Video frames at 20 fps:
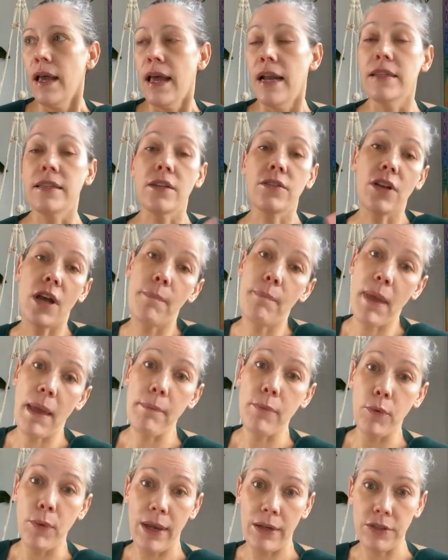And it's also got
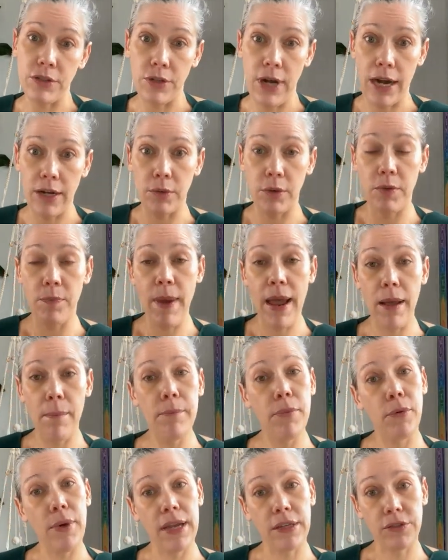bamboo extract, which
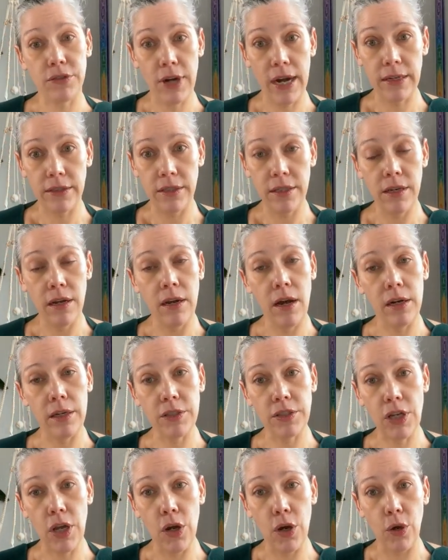bamboo extract
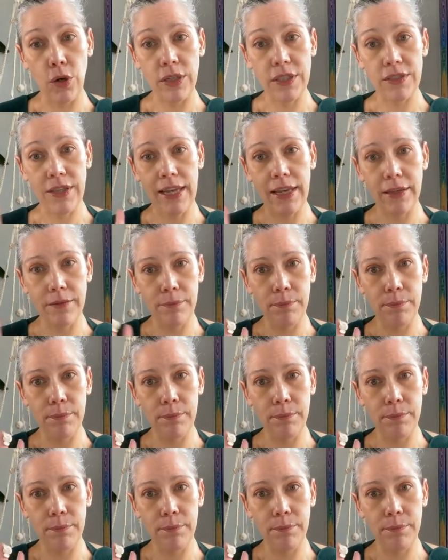on its own is